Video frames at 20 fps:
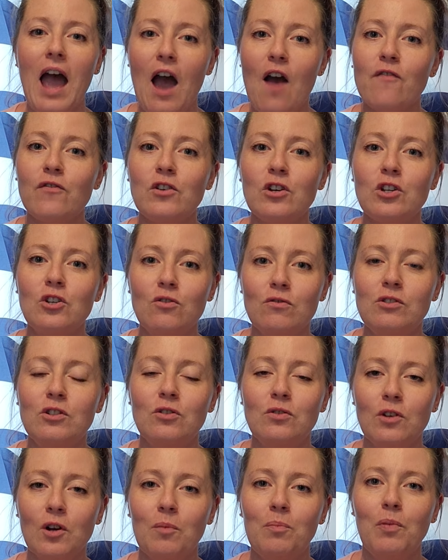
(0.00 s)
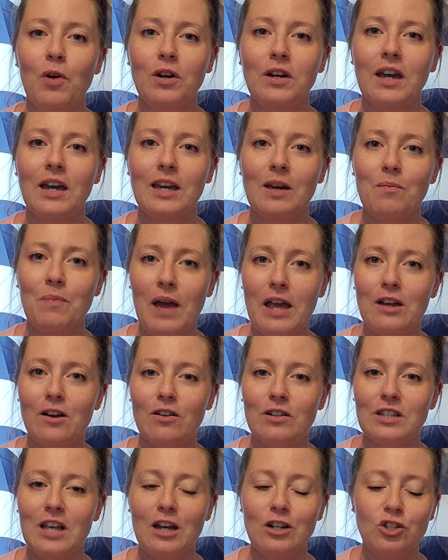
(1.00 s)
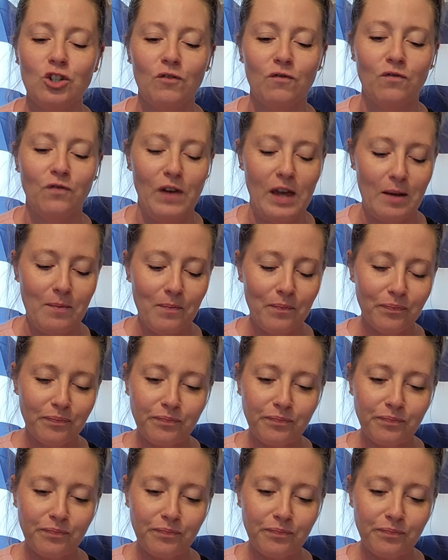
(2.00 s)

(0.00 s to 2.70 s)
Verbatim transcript: after you do your booking and pay your session fee.